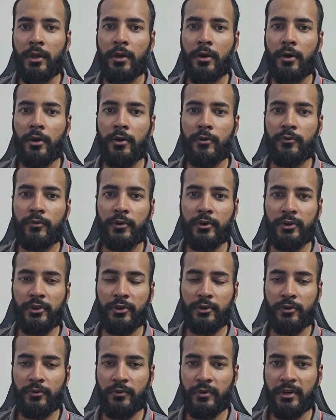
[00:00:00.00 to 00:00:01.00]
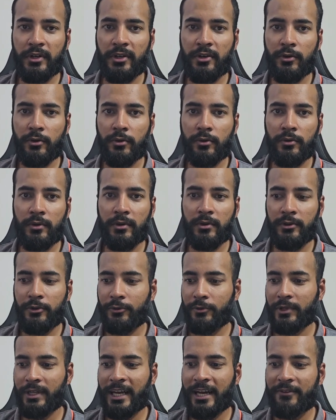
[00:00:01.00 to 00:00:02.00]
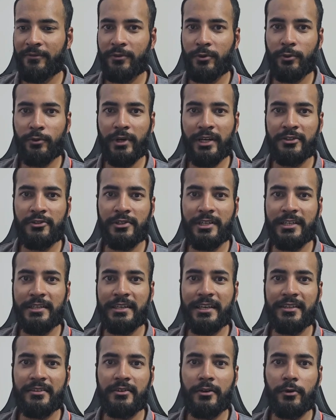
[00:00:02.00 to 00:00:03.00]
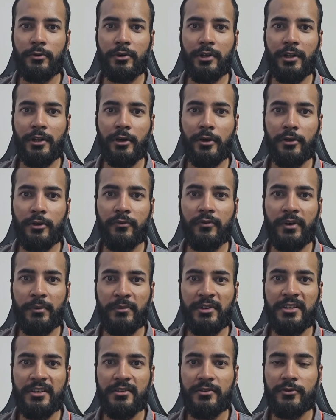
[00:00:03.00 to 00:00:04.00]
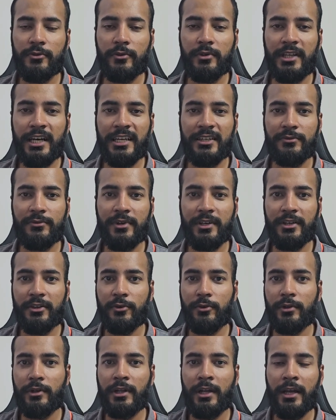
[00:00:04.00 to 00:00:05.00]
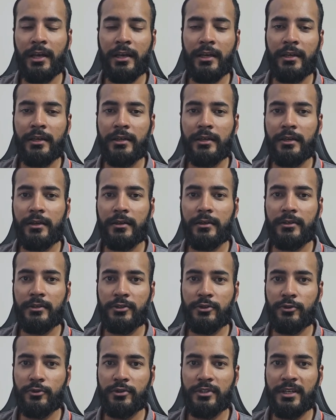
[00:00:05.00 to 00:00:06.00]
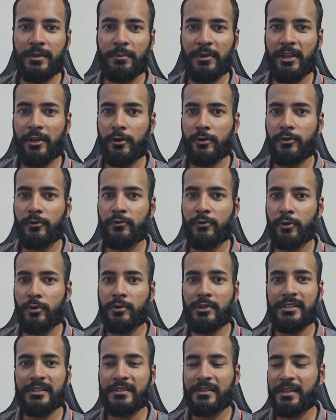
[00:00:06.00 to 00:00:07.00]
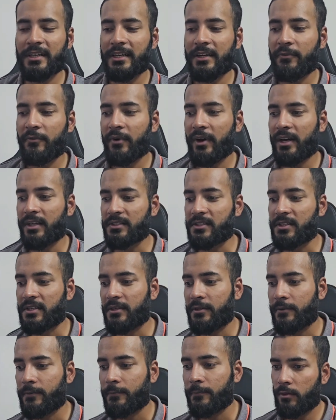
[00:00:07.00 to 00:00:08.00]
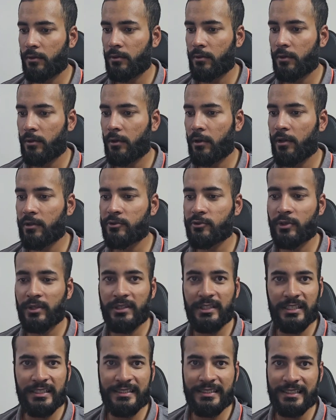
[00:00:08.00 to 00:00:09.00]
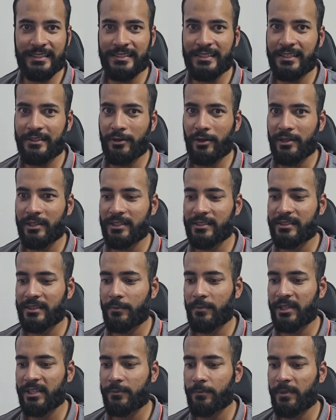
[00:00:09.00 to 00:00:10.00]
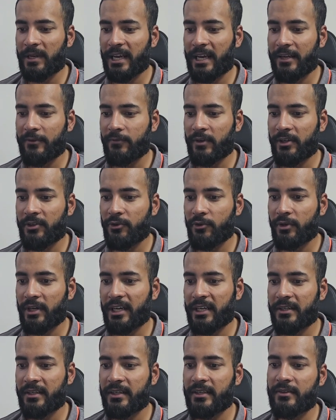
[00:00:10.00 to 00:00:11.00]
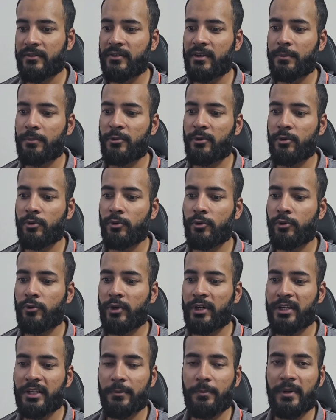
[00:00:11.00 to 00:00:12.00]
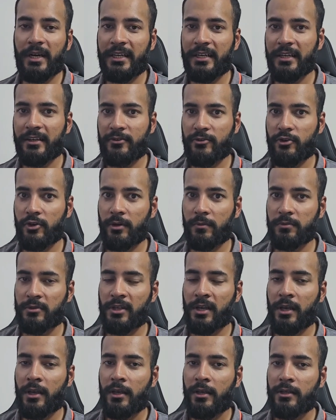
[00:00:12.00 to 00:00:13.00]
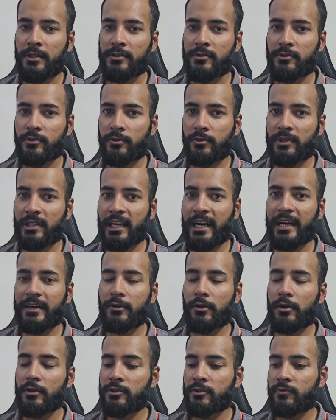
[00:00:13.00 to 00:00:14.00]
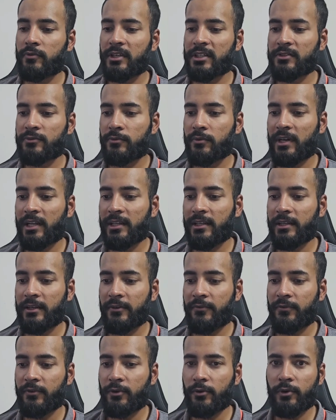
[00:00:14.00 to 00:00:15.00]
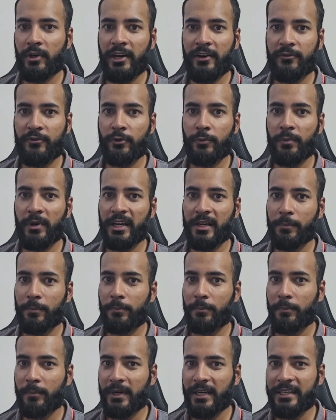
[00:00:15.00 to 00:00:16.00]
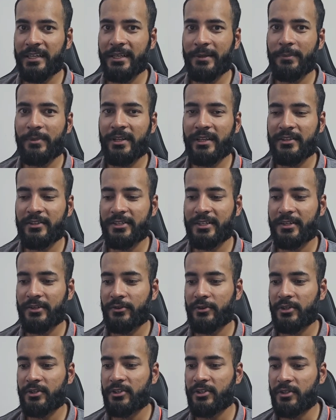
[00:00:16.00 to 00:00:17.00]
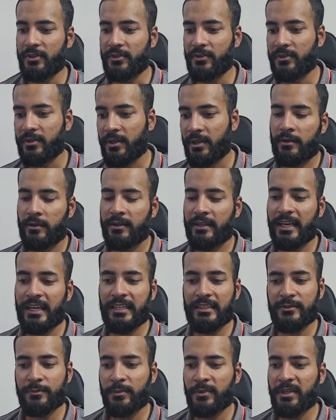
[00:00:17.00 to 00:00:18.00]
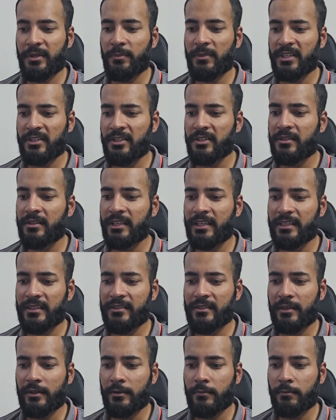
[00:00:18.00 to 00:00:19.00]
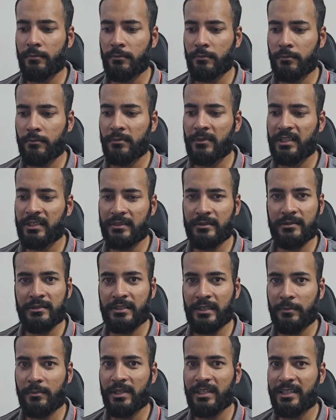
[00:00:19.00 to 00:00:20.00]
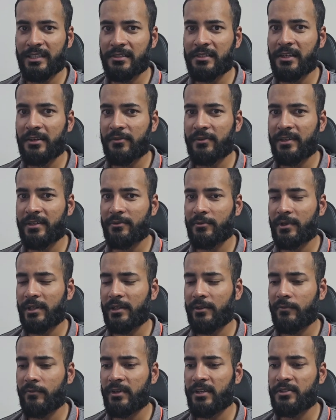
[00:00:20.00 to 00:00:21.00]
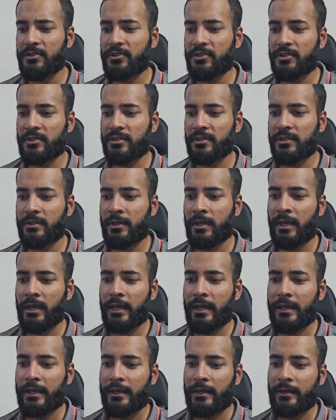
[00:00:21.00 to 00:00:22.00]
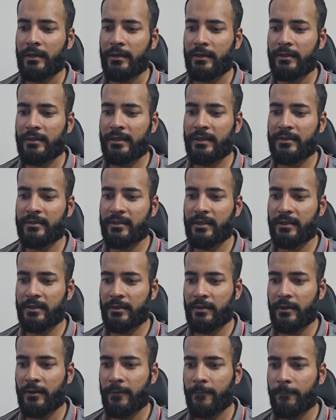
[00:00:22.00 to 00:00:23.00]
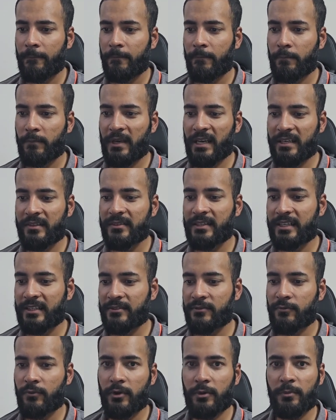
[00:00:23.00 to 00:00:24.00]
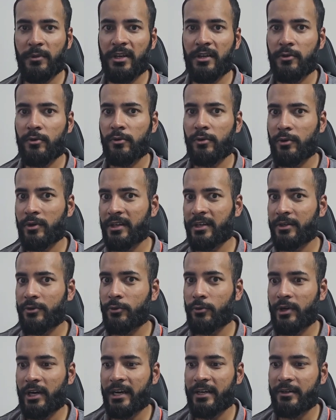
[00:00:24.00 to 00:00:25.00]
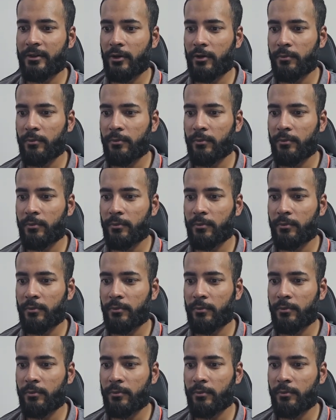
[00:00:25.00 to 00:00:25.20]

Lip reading: or for your video, you'll have to actually test out a lot of images. So that's why you'll use up a lot of tokens really fast. Also in this $60 a month plan, what you get is up to 20 pending jobs. So that also works well if you have to make multiple generations. That's pretty much it. There's some other stuff as well which doesn't make sense for me to look into right now